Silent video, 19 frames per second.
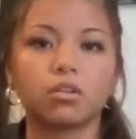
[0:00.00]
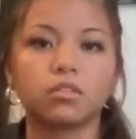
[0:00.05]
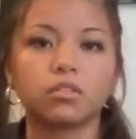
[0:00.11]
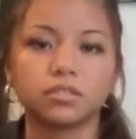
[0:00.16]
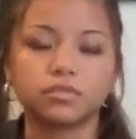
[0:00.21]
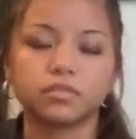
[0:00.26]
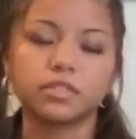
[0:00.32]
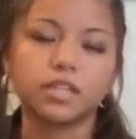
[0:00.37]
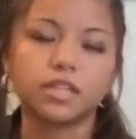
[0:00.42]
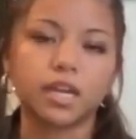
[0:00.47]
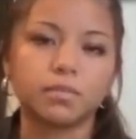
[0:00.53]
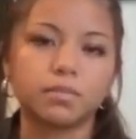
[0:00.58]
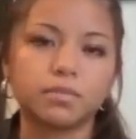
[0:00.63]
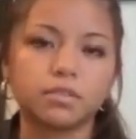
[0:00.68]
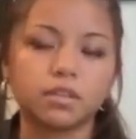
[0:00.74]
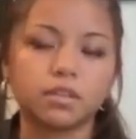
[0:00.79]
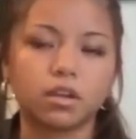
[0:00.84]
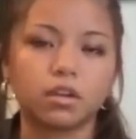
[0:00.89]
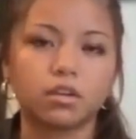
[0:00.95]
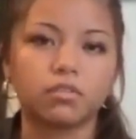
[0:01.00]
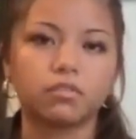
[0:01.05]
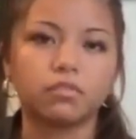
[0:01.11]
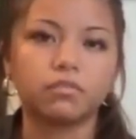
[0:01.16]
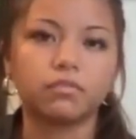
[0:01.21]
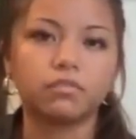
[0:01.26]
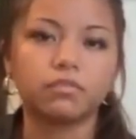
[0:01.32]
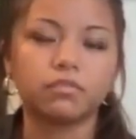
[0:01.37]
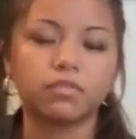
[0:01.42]
all different types
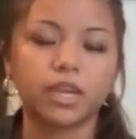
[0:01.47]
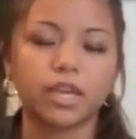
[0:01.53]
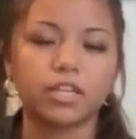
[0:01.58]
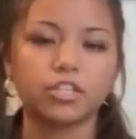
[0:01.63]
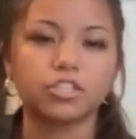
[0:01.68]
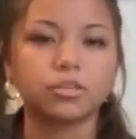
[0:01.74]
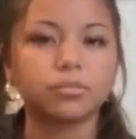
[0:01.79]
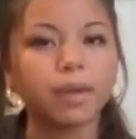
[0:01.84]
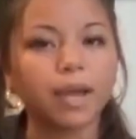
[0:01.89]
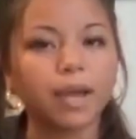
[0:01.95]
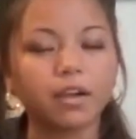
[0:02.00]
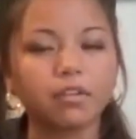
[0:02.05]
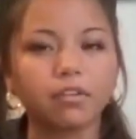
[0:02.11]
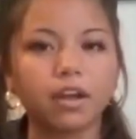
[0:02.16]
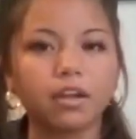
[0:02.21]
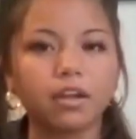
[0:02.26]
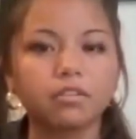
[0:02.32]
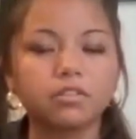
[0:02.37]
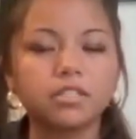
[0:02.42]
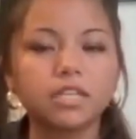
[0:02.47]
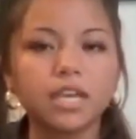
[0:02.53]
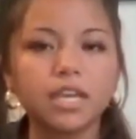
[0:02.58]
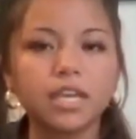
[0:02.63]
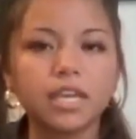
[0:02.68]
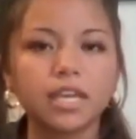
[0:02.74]
of Asian background.